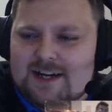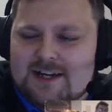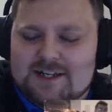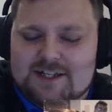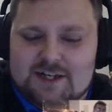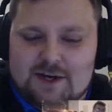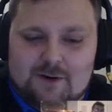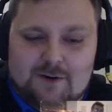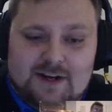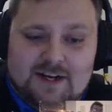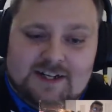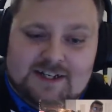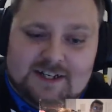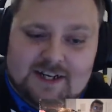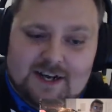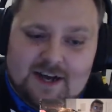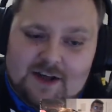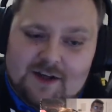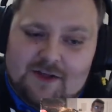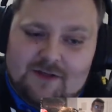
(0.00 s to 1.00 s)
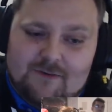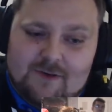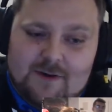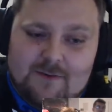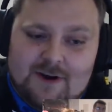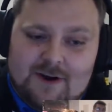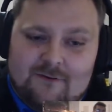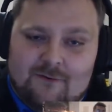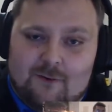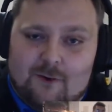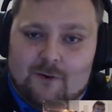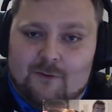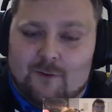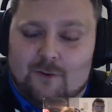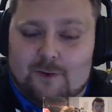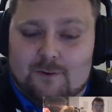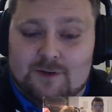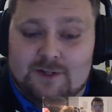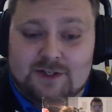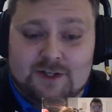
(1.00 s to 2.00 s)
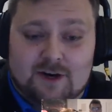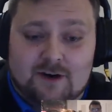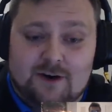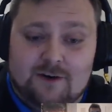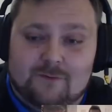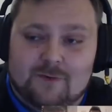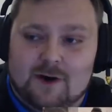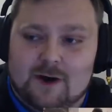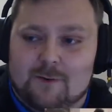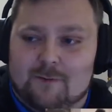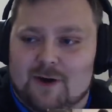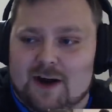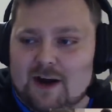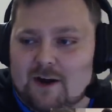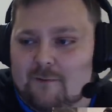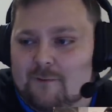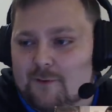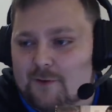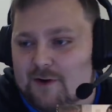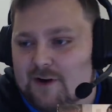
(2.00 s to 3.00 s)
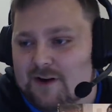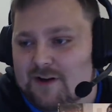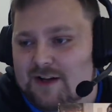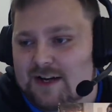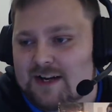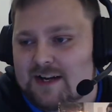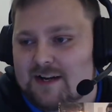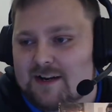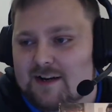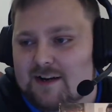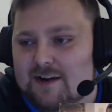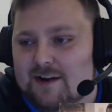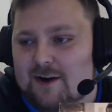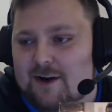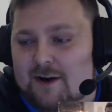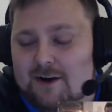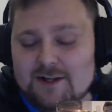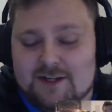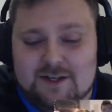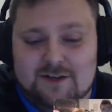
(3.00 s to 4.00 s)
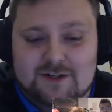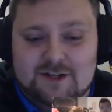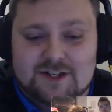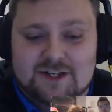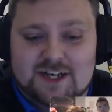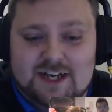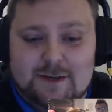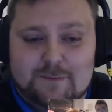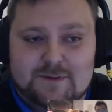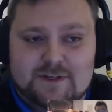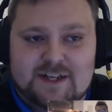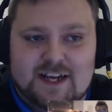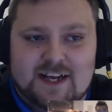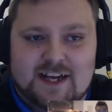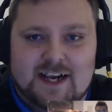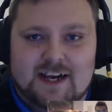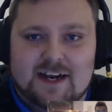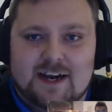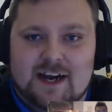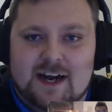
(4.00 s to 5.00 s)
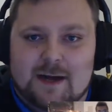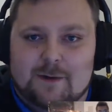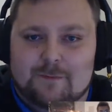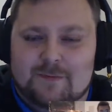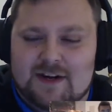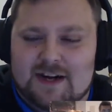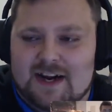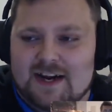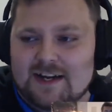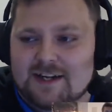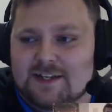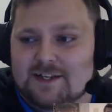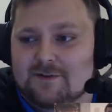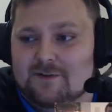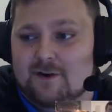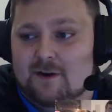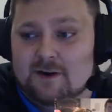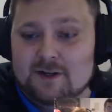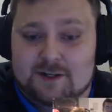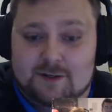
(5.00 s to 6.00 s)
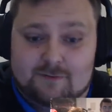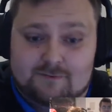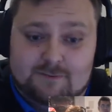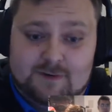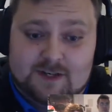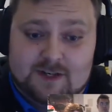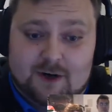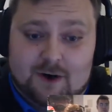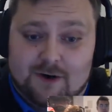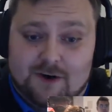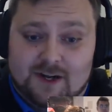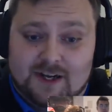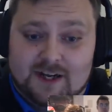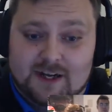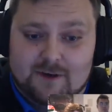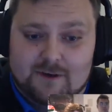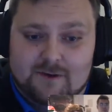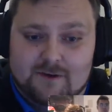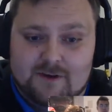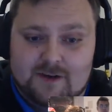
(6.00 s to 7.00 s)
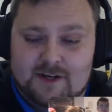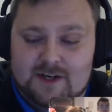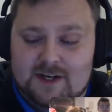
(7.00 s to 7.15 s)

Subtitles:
So it's a 3 mana 4/4, which is already very powerful, and then it also just keeps ticking up, and it's hard to kill.